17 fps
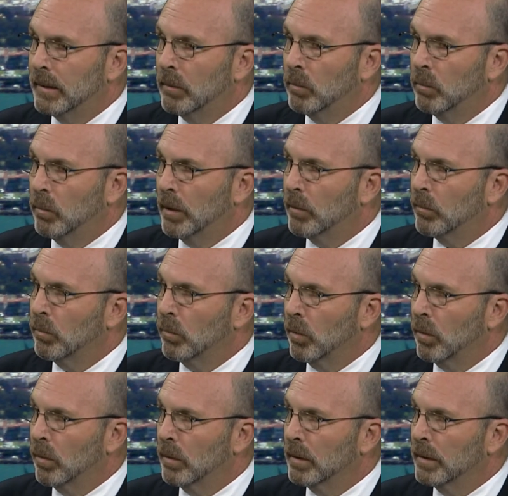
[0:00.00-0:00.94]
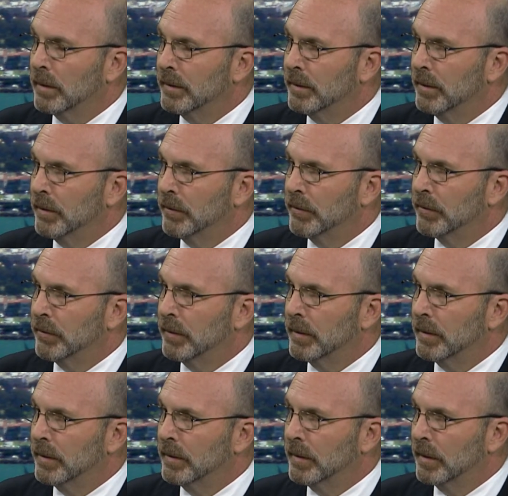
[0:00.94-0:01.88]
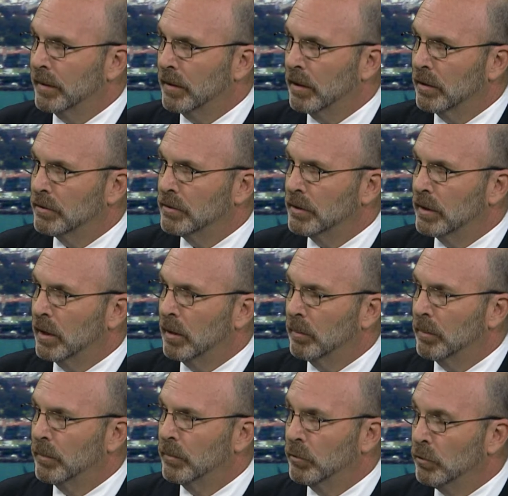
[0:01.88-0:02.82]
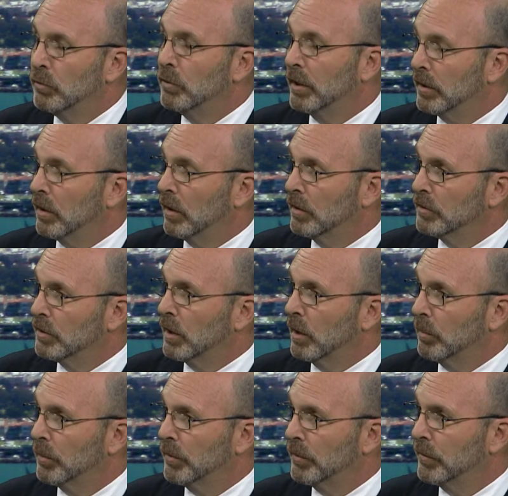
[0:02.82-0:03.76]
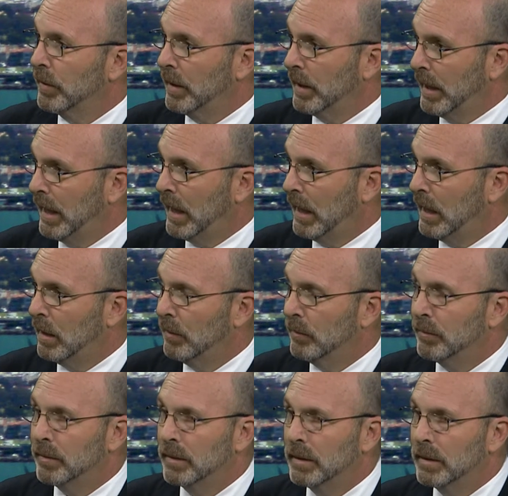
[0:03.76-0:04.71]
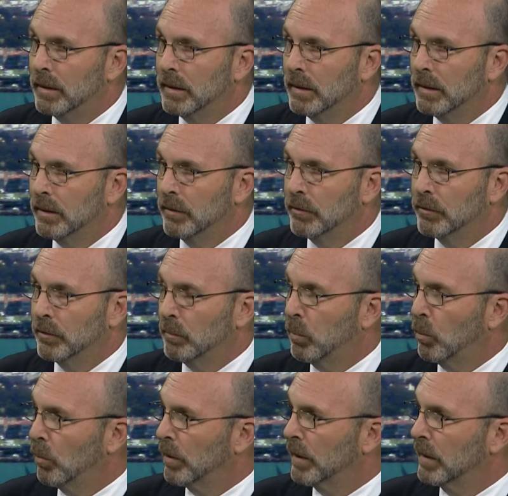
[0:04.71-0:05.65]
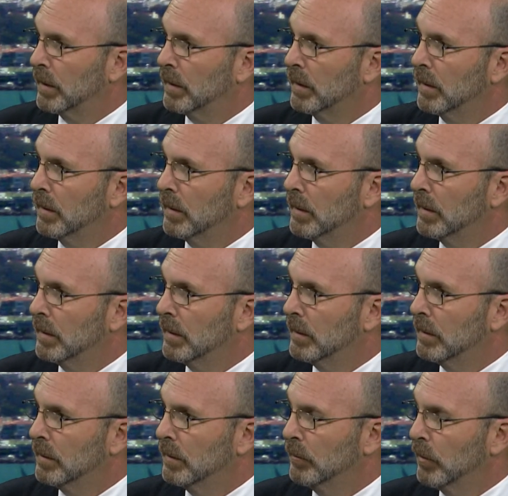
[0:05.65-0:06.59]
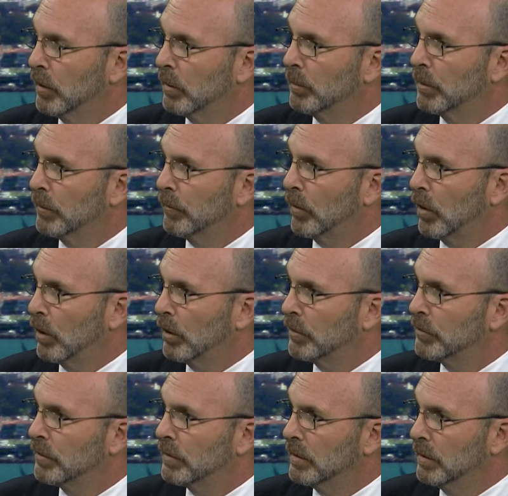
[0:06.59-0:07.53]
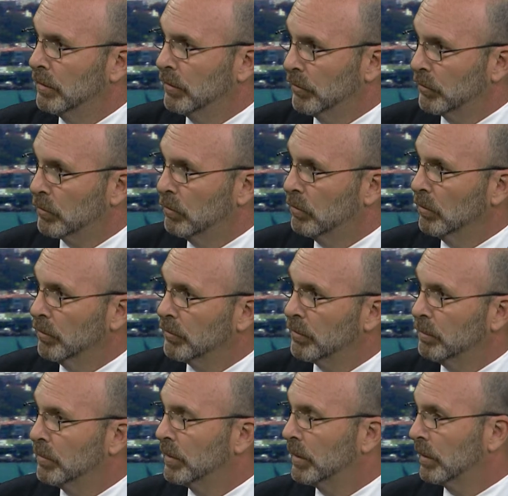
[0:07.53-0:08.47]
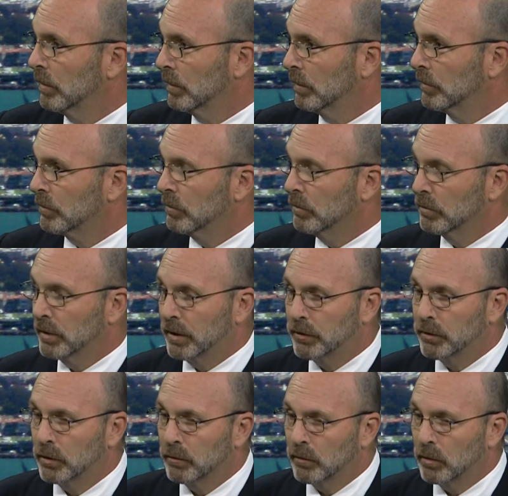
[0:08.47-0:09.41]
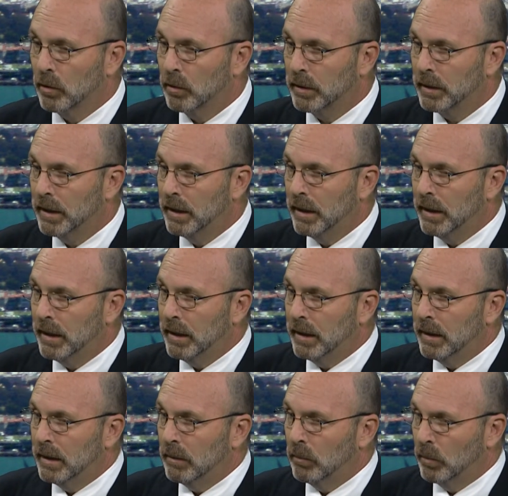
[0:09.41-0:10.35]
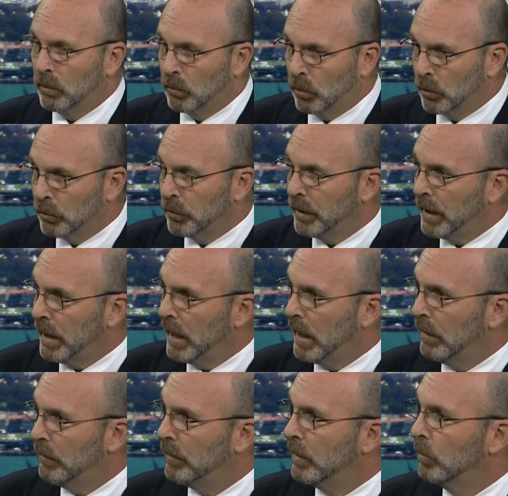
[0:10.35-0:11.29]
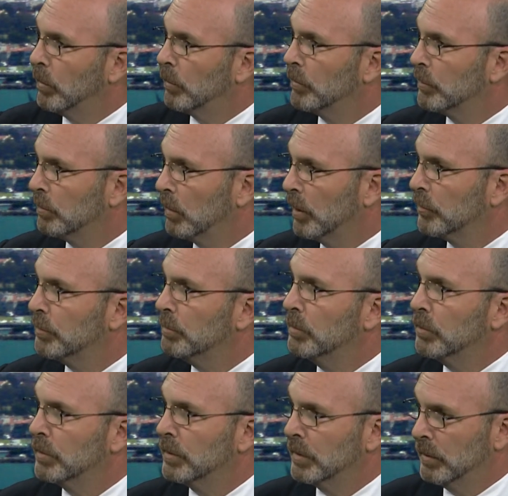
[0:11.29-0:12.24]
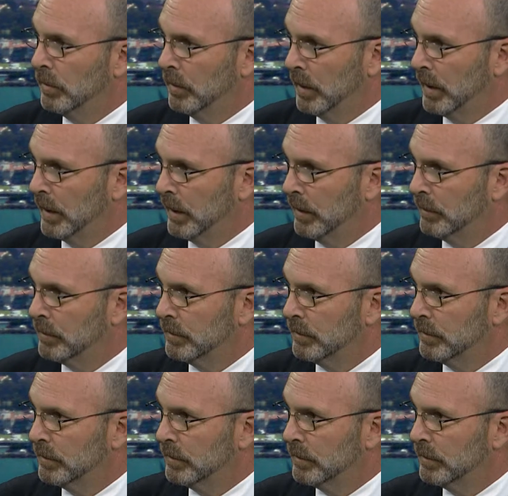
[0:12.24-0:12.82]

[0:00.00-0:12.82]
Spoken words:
What role does technology companies have in supporting the development of arts in the schools, in particular schools like Silver Oak? What role do they have, and what responsibility do they have?